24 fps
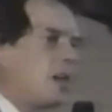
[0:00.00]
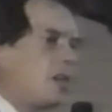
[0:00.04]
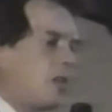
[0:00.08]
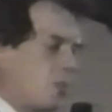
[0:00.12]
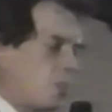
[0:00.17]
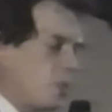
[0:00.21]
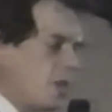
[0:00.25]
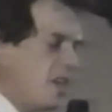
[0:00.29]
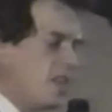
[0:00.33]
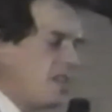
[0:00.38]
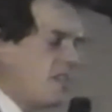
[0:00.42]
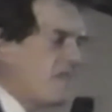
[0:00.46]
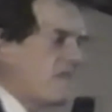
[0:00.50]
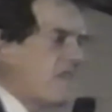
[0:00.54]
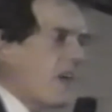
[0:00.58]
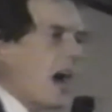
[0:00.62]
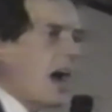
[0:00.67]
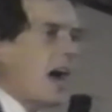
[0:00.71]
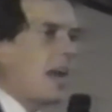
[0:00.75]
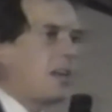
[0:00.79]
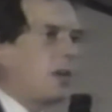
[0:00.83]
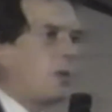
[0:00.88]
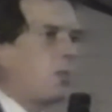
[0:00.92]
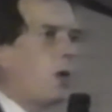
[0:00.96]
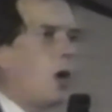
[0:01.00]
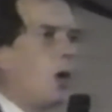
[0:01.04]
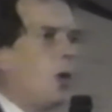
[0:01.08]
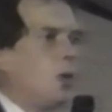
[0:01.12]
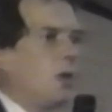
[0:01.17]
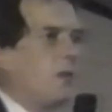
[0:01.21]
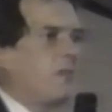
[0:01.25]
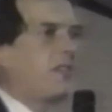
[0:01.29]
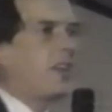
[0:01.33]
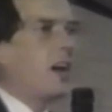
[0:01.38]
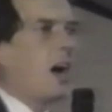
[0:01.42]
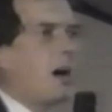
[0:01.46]
to redefine the
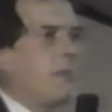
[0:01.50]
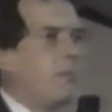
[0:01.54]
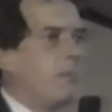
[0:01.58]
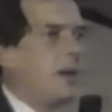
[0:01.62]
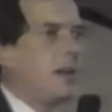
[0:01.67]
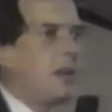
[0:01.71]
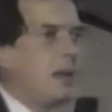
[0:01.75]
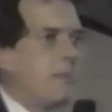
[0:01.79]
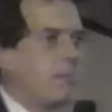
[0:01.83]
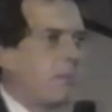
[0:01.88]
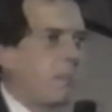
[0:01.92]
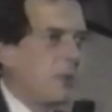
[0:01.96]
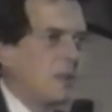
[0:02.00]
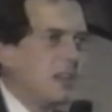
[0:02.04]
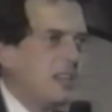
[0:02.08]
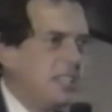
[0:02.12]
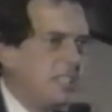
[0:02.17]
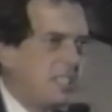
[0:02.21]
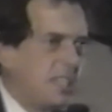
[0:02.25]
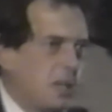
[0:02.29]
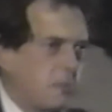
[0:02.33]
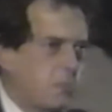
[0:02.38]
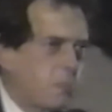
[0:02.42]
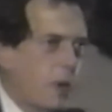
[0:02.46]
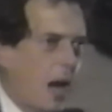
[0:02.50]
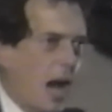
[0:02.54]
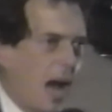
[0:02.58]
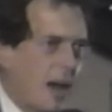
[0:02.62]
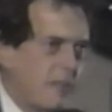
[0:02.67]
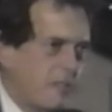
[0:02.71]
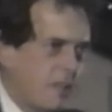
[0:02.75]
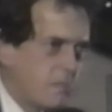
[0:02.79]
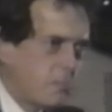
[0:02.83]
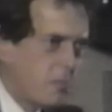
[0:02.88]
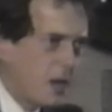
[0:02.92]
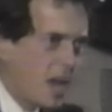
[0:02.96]
role of government in policing
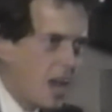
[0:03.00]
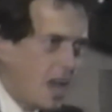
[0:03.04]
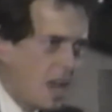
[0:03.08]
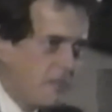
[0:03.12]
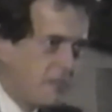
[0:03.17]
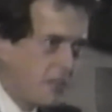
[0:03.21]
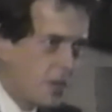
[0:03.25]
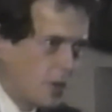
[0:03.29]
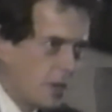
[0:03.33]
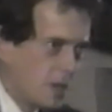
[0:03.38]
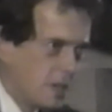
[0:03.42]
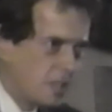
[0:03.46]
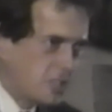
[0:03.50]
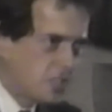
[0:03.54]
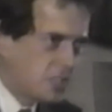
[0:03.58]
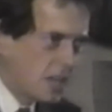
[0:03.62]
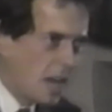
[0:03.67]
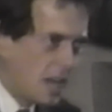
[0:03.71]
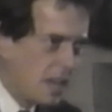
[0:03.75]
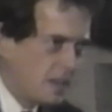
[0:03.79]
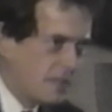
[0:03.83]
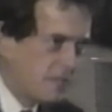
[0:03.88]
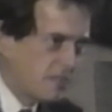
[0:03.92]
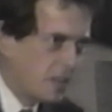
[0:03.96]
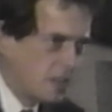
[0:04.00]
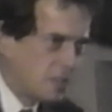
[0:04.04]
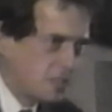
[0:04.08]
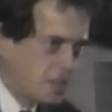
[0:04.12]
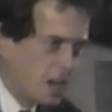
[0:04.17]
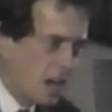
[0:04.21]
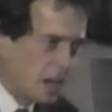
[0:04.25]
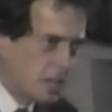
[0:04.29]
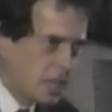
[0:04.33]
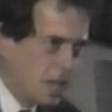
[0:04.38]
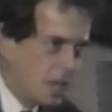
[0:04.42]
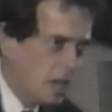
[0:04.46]
private behavior in the state of
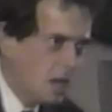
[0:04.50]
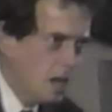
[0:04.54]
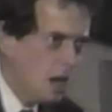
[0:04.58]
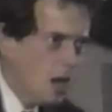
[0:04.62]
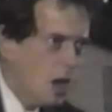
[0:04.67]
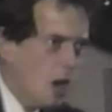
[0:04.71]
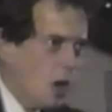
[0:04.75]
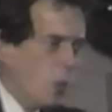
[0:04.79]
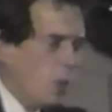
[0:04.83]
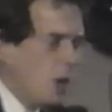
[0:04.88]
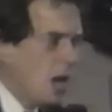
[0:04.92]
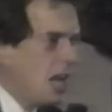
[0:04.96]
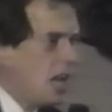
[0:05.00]
Kentucky. Yeah.